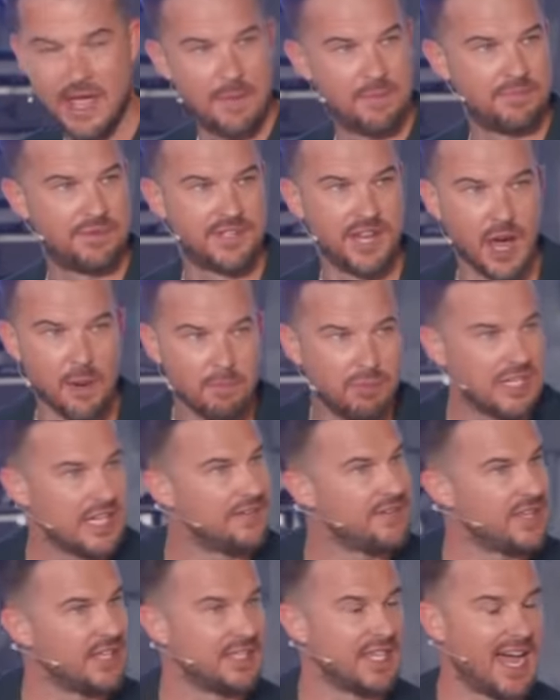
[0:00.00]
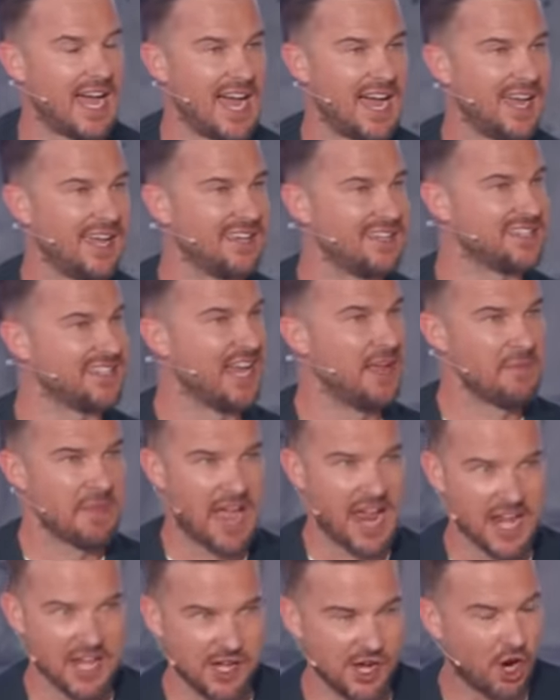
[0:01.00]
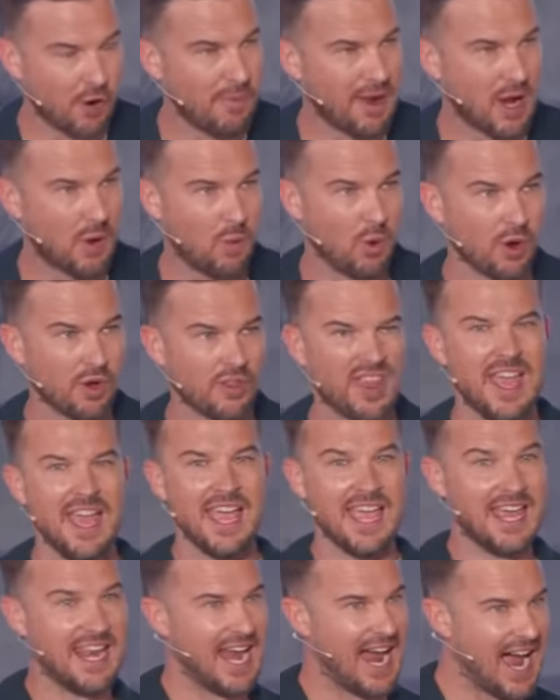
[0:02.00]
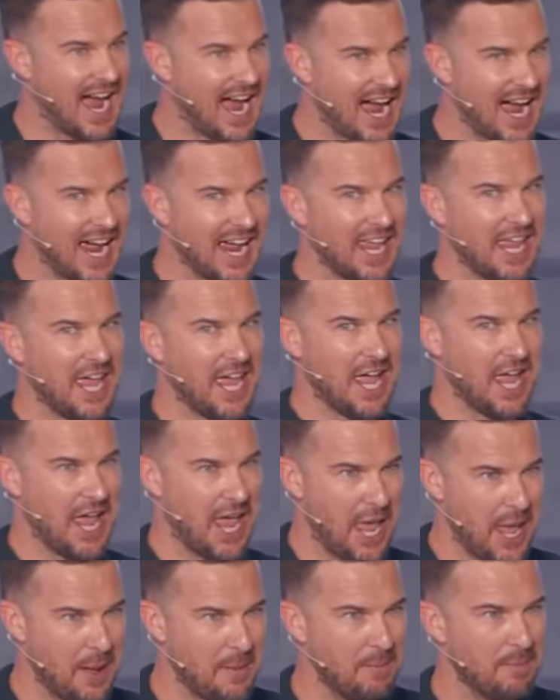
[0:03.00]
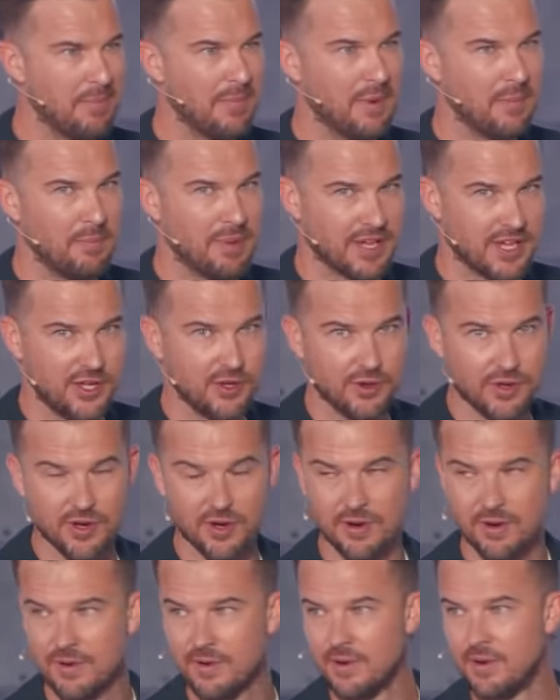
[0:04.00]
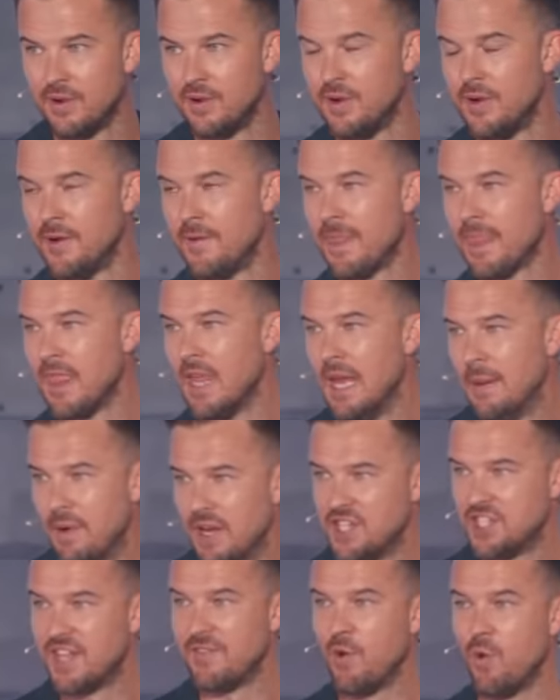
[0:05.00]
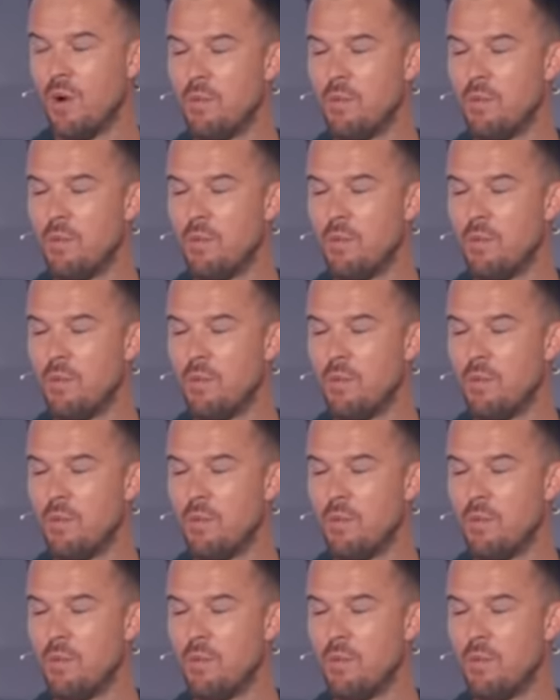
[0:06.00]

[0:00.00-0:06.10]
I'm done believing the lies. I know my worth, and I am peculiar. Let me just give you